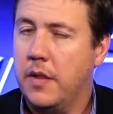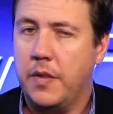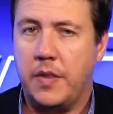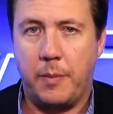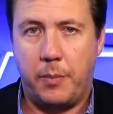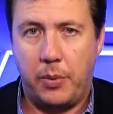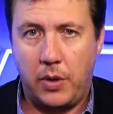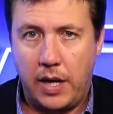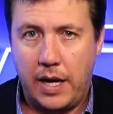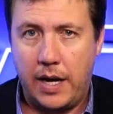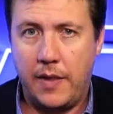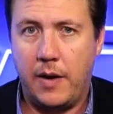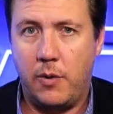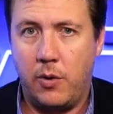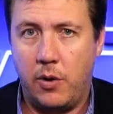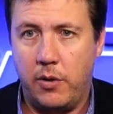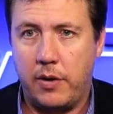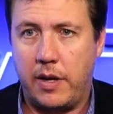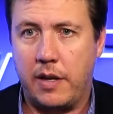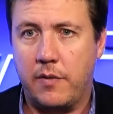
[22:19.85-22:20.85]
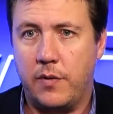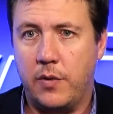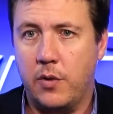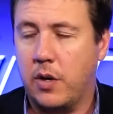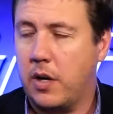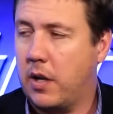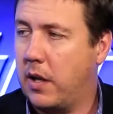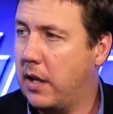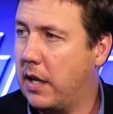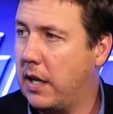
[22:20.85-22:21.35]
The player they were looking
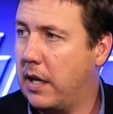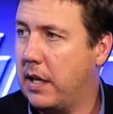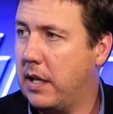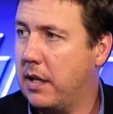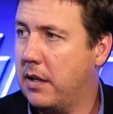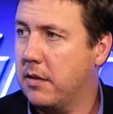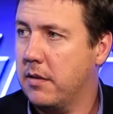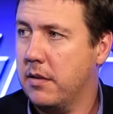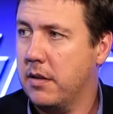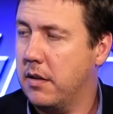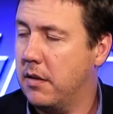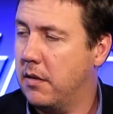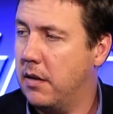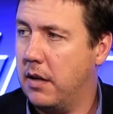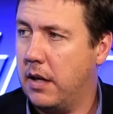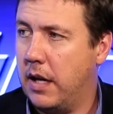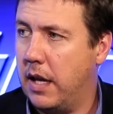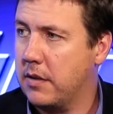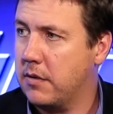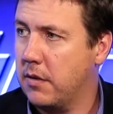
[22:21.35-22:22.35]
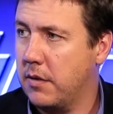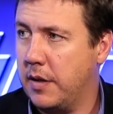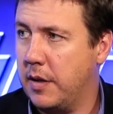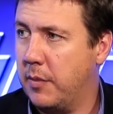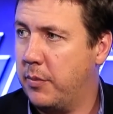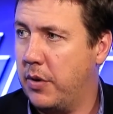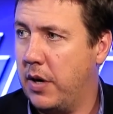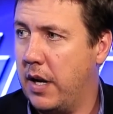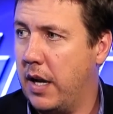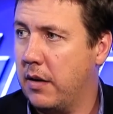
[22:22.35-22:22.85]
for clearly, Anton
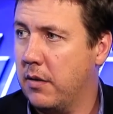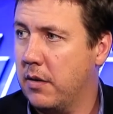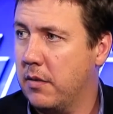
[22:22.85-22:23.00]
Leonard-Brown.